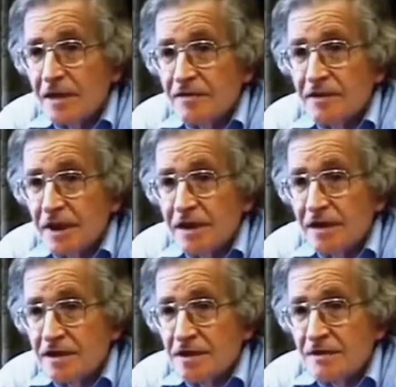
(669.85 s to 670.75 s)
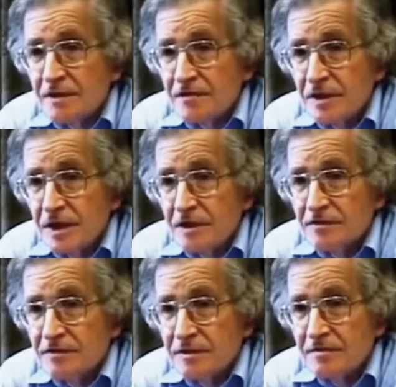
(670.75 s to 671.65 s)
after
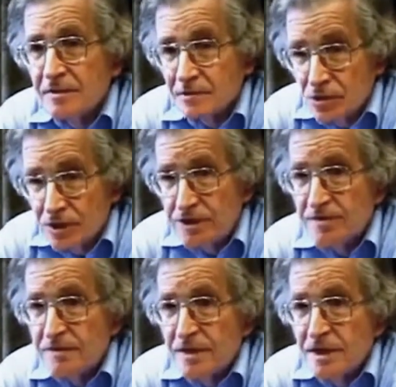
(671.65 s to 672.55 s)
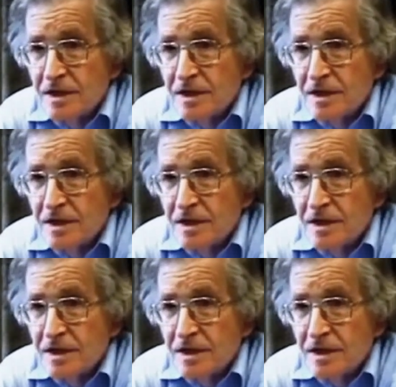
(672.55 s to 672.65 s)
1975, proportion.